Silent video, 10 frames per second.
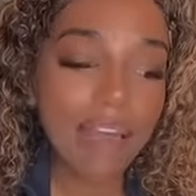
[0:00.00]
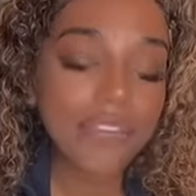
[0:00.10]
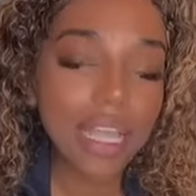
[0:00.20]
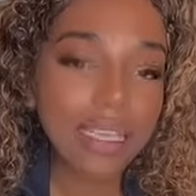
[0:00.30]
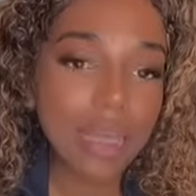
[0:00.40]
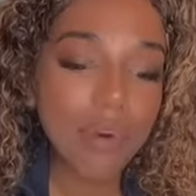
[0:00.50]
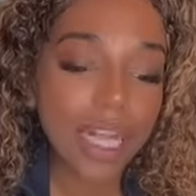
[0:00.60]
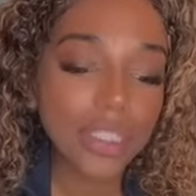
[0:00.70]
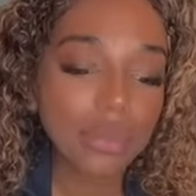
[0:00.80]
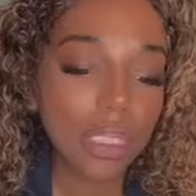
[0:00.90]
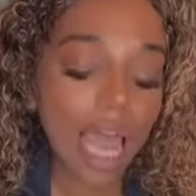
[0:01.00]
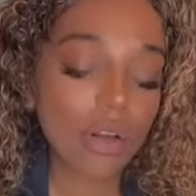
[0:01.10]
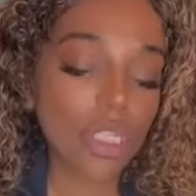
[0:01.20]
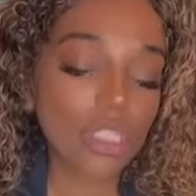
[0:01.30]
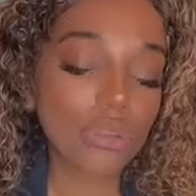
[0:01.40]
I feel like they watch you a lot
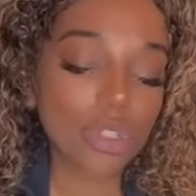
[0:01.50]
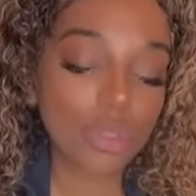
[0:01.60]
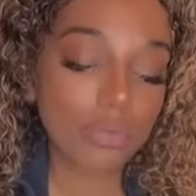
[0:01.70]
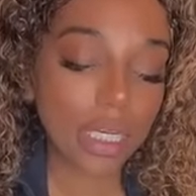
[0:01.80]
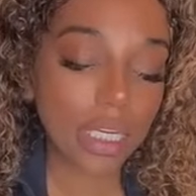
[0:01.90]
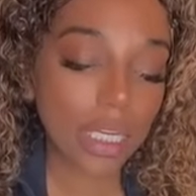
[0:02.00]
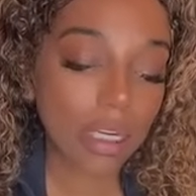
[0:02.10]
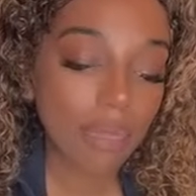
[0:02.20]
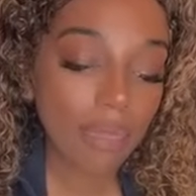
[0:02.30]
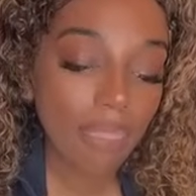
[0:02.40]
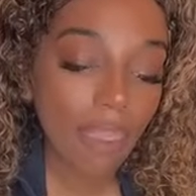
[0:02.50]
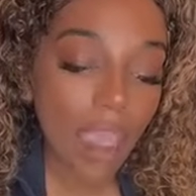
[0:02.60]
on social media.